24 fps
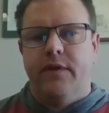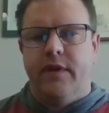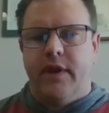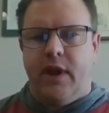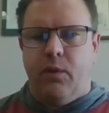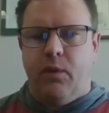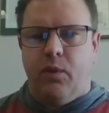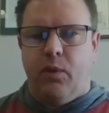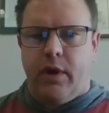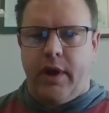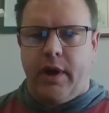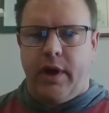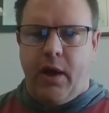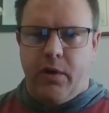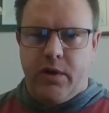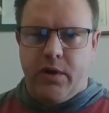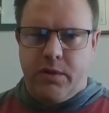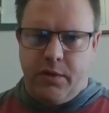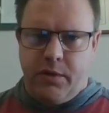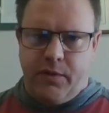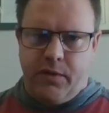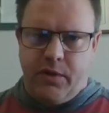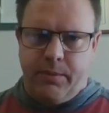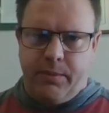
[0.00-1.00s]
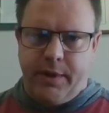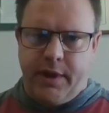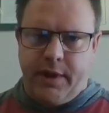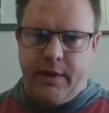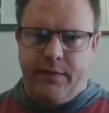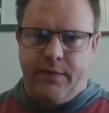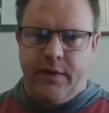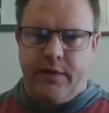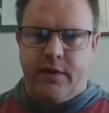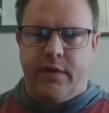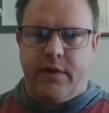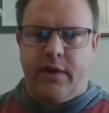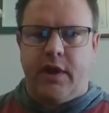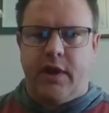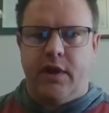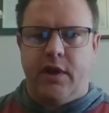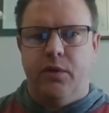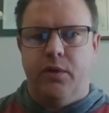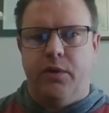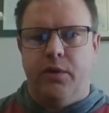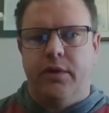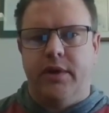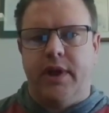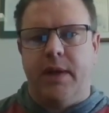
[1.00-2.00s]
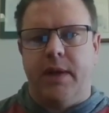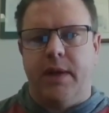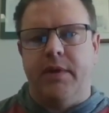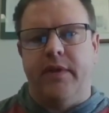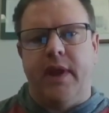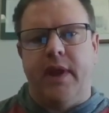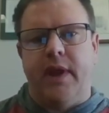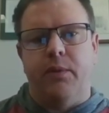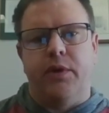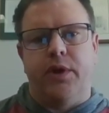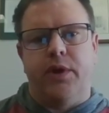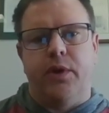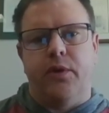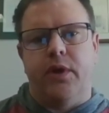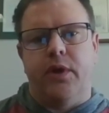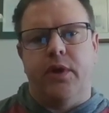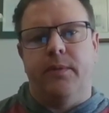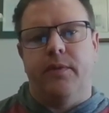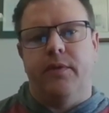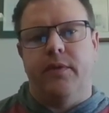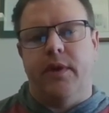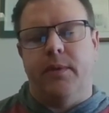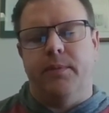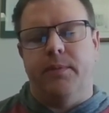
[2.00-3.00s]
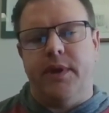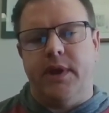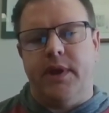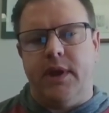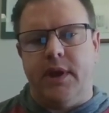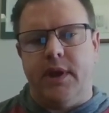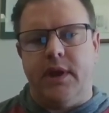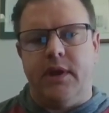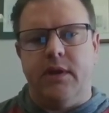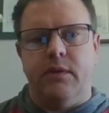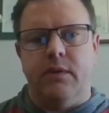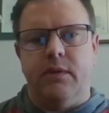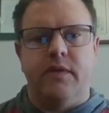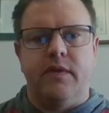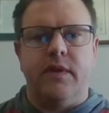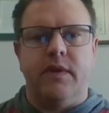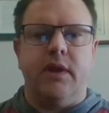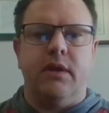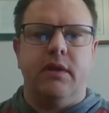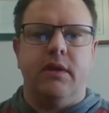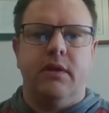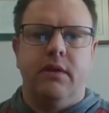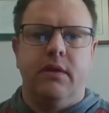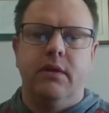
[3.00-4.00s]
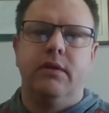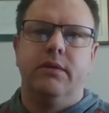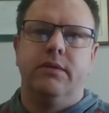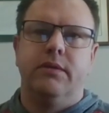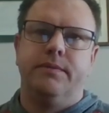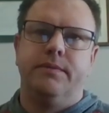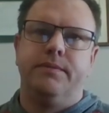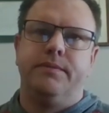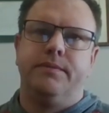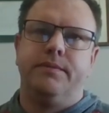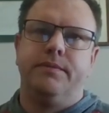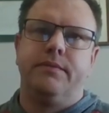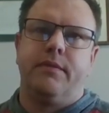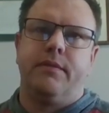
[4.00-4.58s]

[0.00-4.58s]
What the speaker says: If they weren't eligible for benefits on that new claim, then they would go to the PEUC.